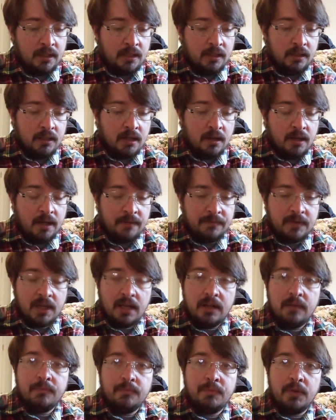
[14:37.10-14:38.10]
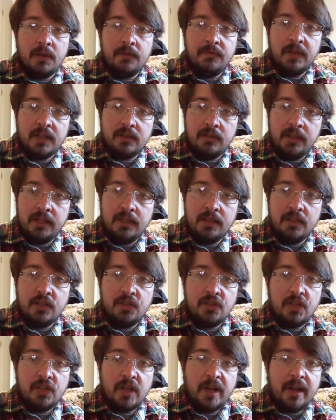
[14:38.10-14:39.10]
You know, I've got a perfectly
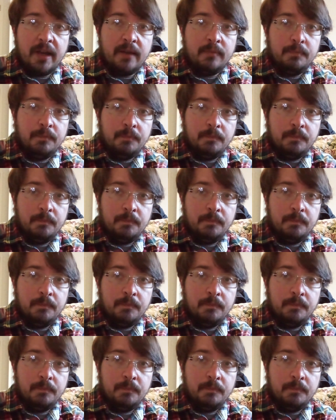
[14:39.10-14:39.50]
good job.